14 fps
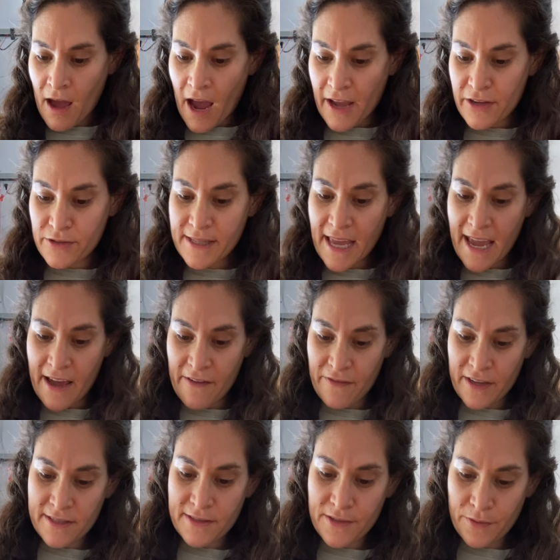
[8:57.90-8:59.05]
I use
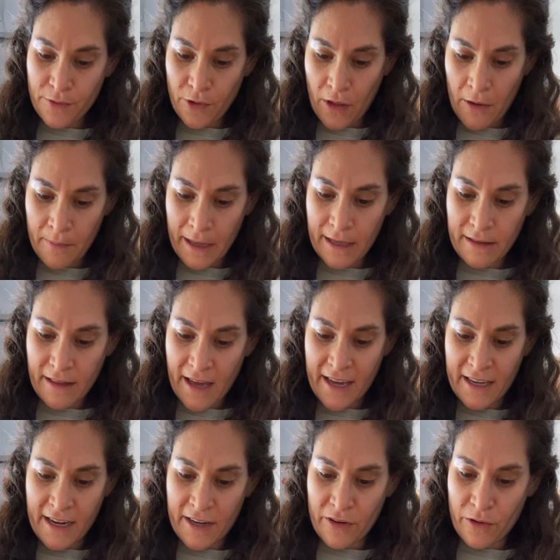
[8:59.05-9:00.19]
canvas to roll out my clay,
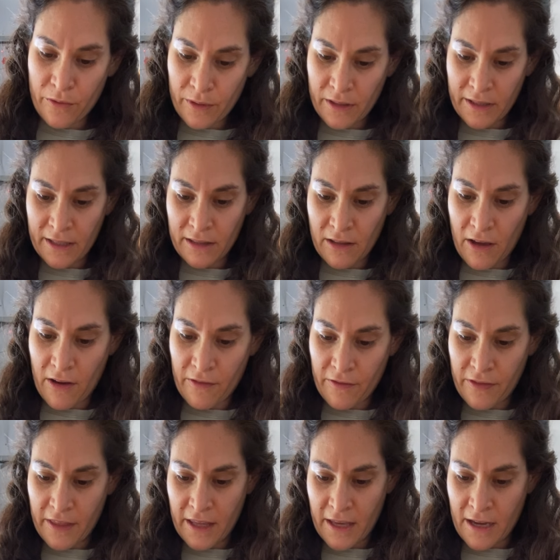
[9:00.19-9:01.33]
and I don't really love
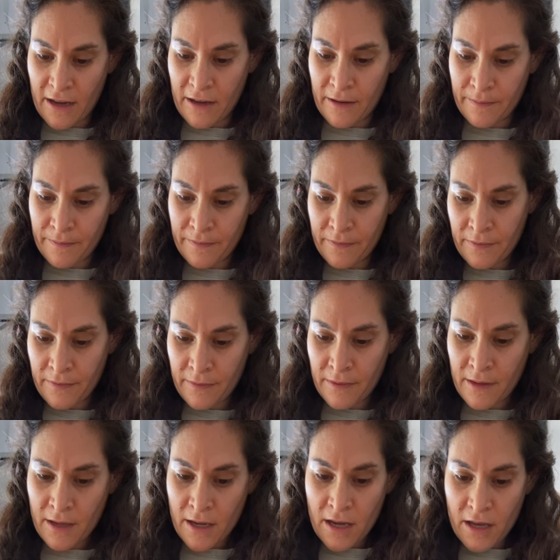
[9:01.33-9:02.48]
the
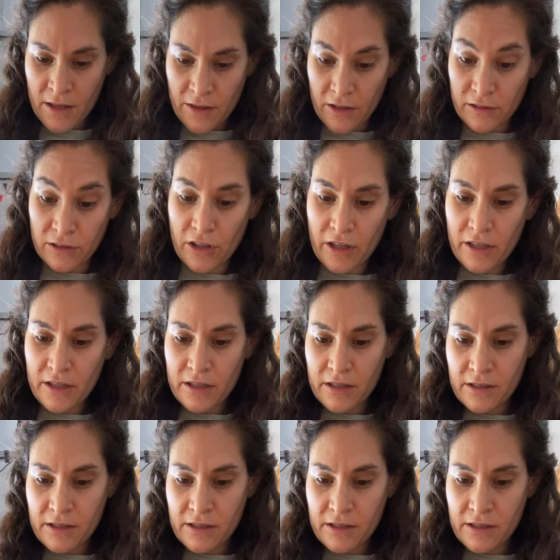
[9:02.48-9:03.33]
look